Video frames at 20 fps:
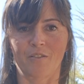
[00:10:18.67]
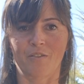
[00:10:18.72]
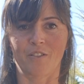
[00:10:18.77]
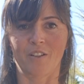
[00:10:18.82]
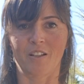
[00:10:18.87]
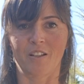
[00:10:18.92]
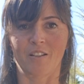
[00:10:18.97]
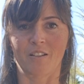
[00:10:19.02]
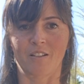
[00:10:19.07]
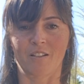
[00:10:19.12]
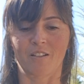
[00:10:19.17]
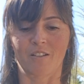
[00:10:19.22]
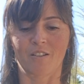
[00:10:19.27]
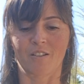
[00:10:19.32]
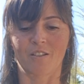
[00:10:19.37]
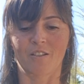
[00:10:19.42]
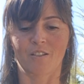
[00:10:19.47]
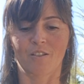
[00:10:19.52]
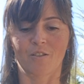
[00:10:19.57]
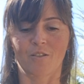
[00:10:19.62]
the
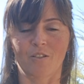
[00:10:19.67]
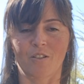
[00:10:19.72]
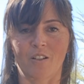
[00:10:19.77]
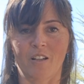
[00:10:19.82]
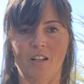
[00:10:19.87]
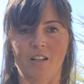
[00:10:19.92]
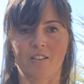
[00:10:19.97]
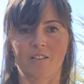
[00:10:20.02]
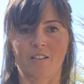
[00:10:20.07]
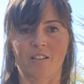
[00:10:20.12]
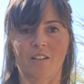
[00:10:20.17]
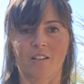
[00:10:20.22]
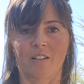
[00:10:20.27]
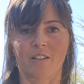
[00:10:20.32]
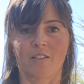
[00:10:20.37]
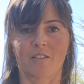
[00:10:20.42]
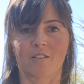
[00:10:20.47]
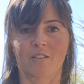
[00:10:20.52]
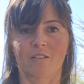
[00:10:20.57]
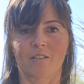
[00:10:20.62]
fingers,
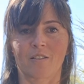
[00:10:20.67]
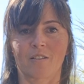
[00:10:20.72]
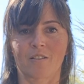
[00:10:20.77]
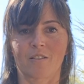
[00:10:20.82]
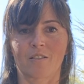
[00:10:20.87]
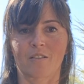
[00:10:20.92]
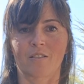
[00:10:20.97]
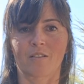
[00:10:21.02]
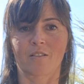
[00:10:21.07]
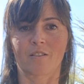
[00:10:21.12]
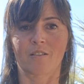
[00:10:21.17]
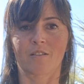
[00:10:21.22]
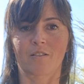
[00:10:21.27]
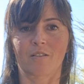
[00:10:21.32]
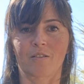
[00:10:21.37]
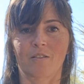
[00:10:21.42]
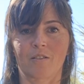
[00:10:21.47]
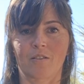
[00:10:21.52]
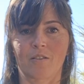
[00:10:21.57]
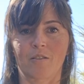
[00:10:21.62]
connecting
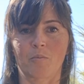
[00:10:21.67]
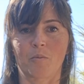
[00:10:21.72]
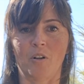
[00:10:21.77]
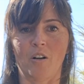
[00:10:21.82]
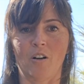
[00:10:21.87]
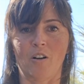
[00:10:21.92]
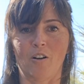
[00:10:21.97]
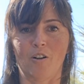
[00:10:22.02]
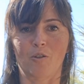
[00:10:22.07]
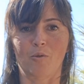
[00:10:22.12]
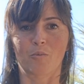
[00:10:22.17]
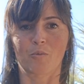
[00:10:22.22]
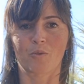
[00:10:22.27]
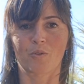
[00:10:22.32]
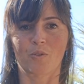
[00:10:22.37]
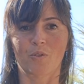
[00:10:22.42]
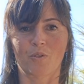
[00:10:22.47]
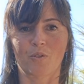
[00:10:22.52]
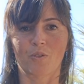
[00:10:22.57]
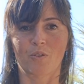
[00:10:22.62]
the
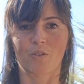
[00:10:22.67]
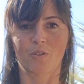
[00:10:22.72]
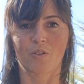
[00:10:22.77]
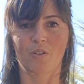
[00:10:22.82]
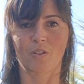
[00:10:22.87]
palms,